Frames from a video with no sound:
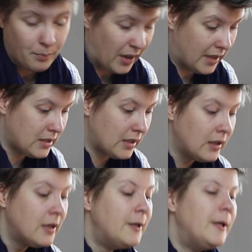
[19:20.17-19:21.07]

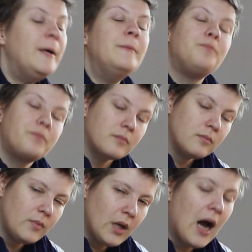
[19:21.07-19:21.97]
painting,
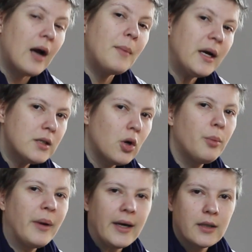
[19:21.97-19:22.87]
I might
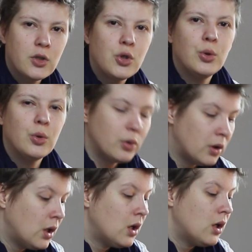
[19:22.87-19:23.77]
go back to